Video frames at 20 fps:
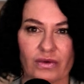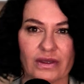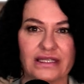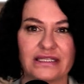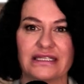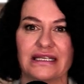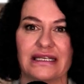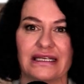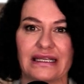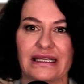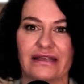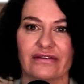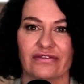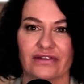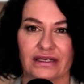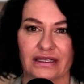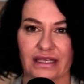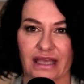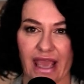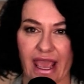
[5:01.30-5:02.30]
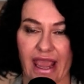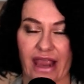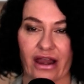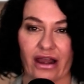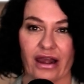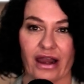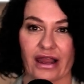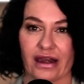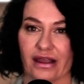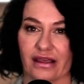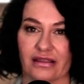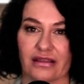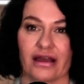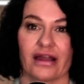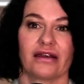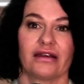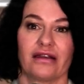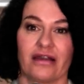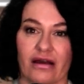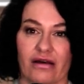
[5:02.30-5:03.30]
didn't even care. And I thought,
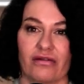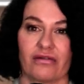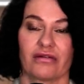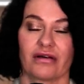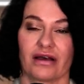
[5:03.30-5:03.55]
no,